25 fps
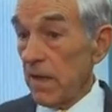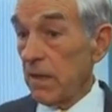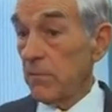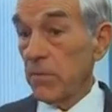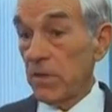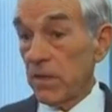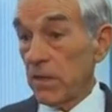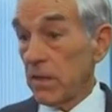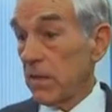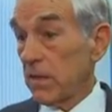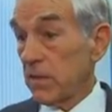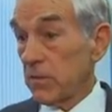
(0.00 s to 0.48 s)
I
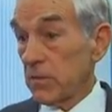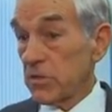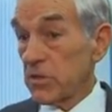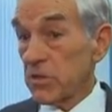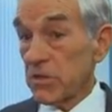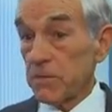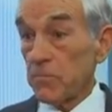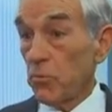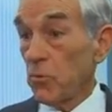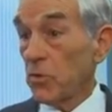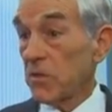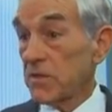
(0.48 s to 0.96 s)
mean, it
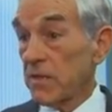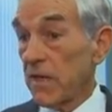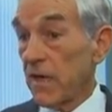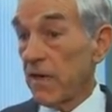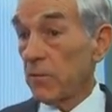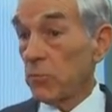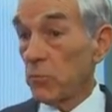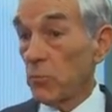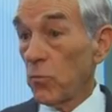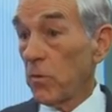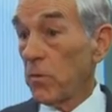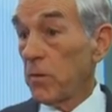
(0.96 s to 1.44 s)
just points
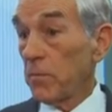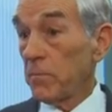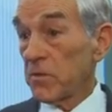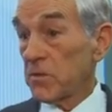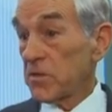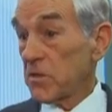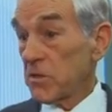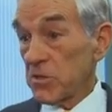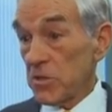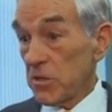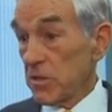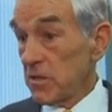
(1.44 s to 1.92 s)
out the
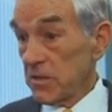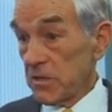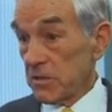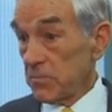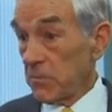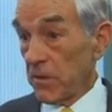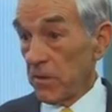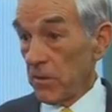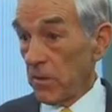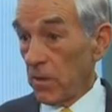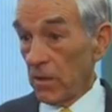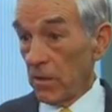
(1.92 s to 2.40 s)
position
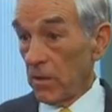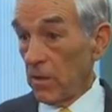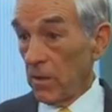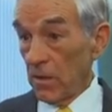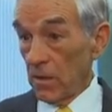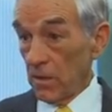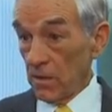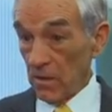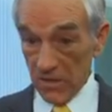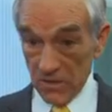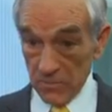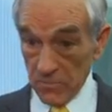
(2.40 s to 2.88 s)
he's been on.
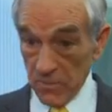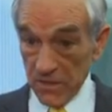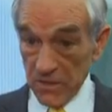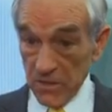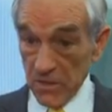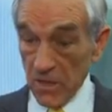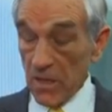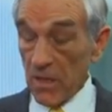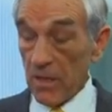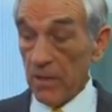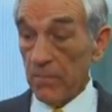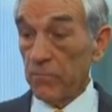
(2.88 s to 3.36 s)
That's my
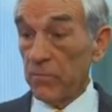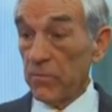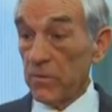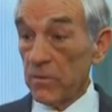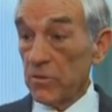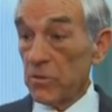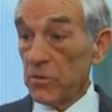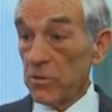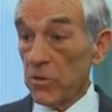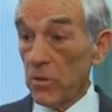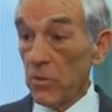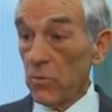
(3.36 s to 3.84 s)
job,
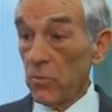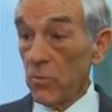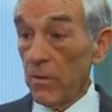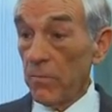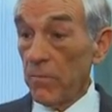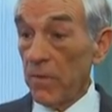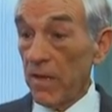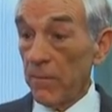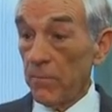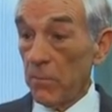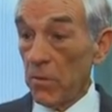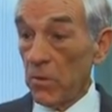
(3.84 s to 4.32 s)
to show
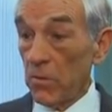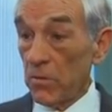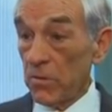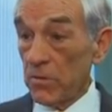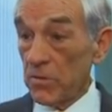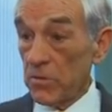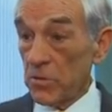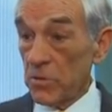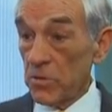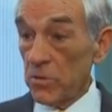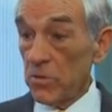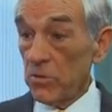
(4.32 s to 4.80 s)
what my
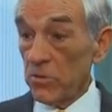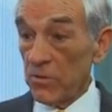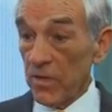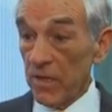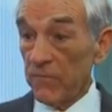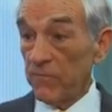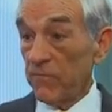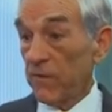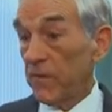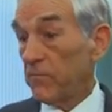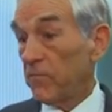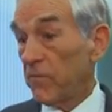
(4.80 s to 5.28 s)
opponents do.
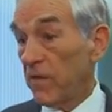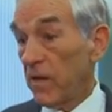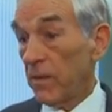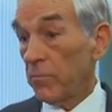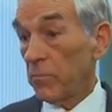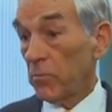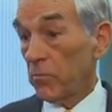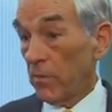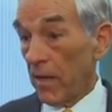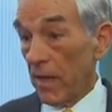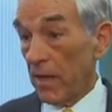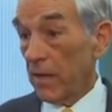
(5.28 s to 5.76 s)
They
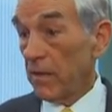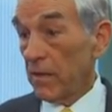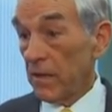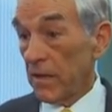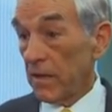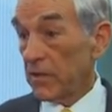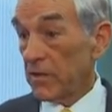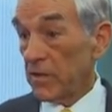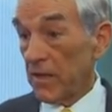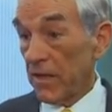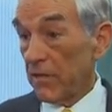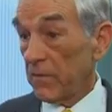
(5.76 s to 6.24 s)
flip-flop around and
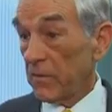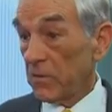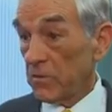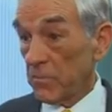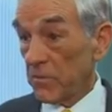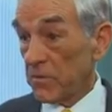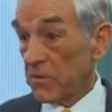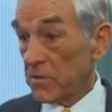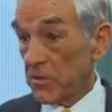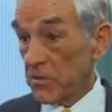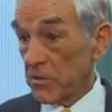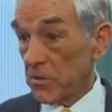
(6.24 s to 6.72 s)
they
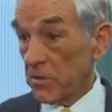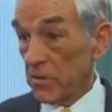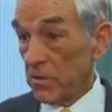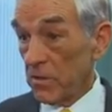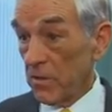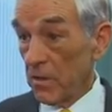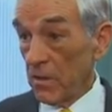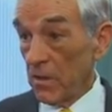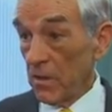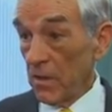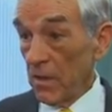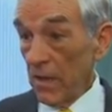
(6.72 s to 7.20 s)
change
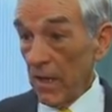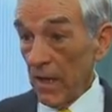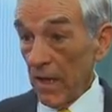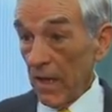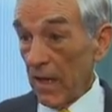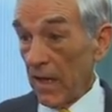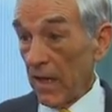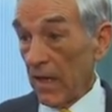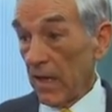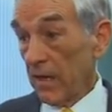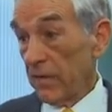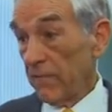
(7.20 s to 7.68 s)
position.
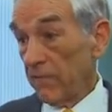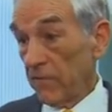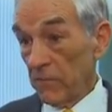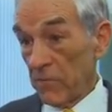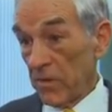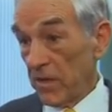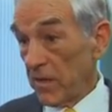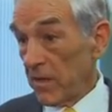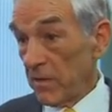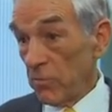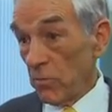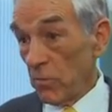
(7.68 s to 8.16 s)
And if the
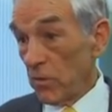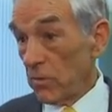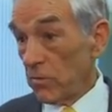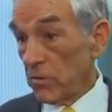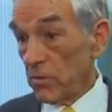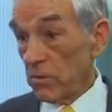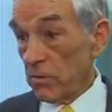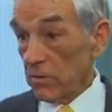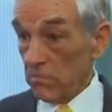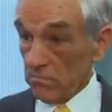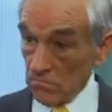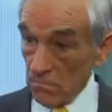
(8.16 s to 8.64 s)
media
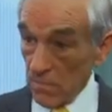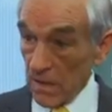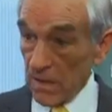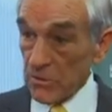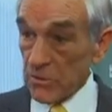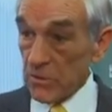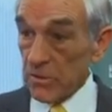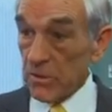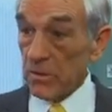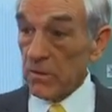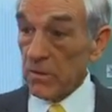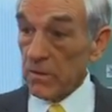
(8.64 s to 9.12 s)
won't do it,
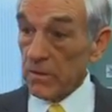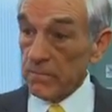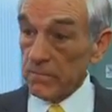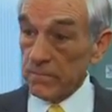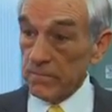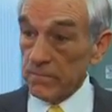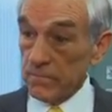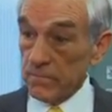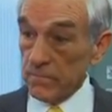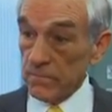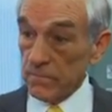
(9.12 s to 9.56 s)
I should do it.